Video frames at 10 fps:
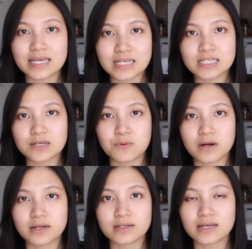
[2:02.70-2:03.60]
easy
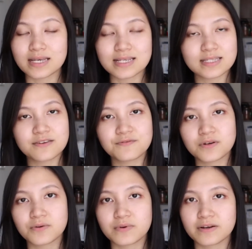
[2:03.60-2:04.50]
one, the easy
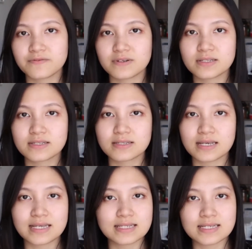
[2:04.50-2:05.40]
for reference,
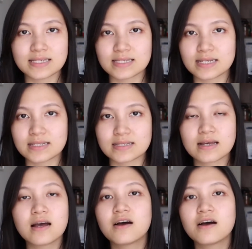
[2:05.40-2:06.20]
easy scenes.